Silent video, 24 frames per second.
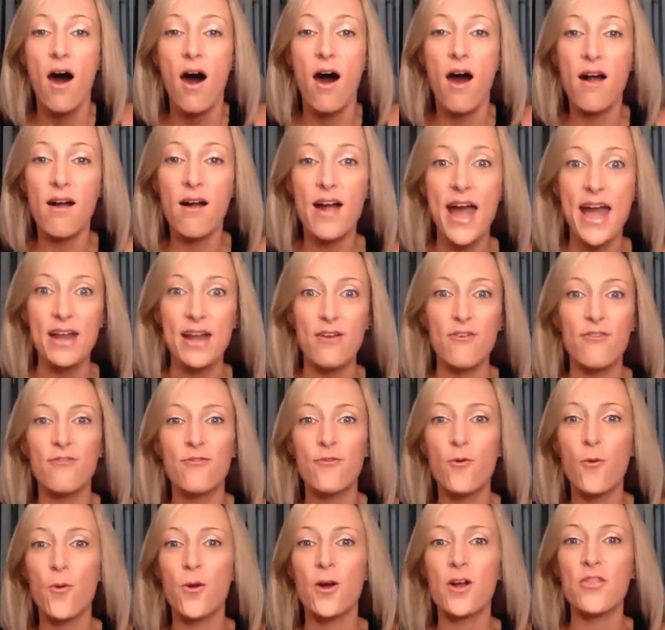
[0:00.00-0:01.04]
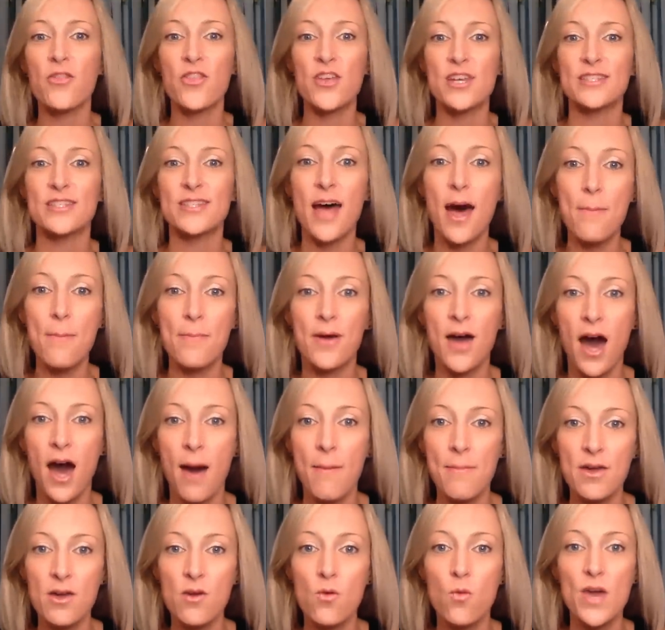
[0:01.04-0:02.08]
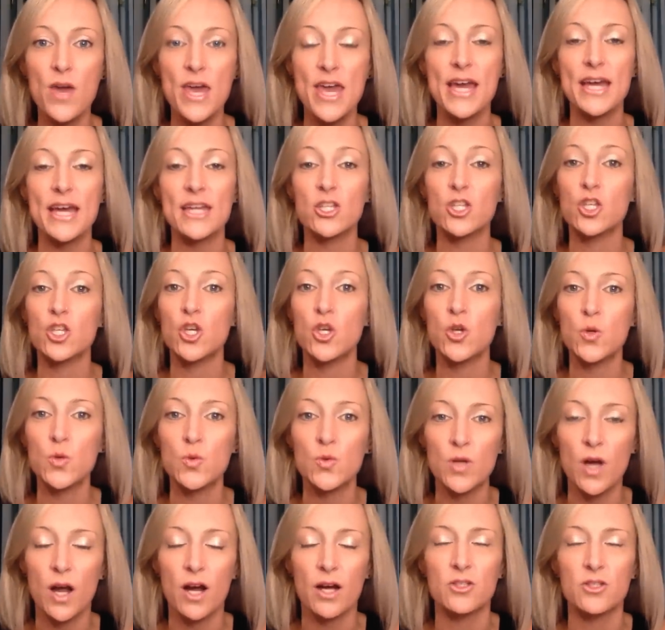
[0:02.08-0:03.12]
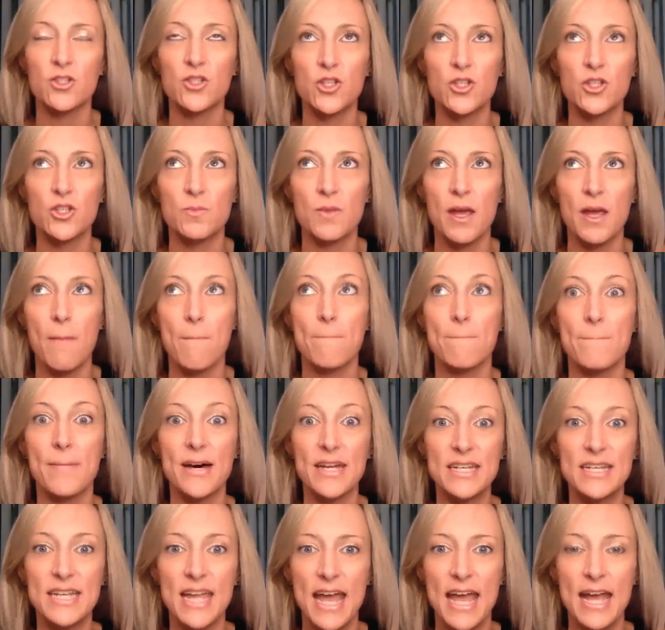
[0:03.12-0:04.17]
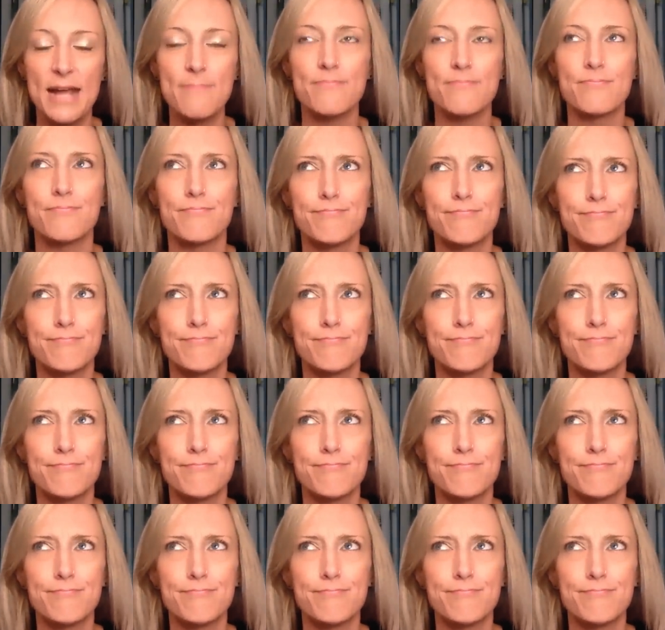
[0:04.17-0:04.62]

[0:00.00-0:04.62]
All right, for this upcoming week, to or excuse me, Monday,